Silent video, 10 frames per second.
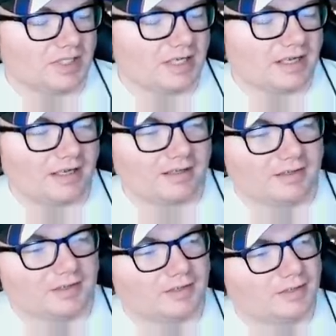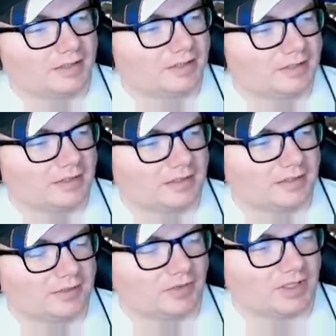But yeah,
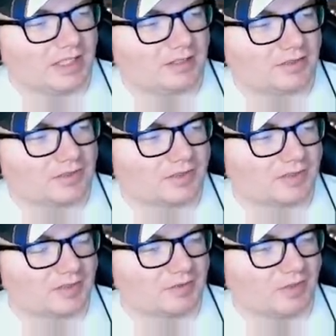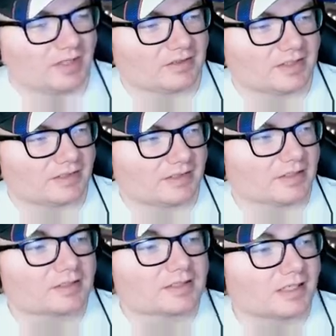what else? What else is
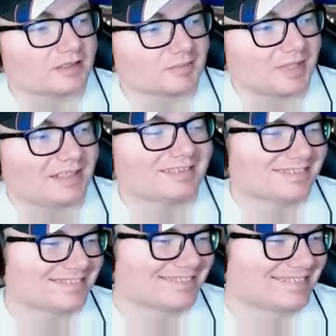there to talk about?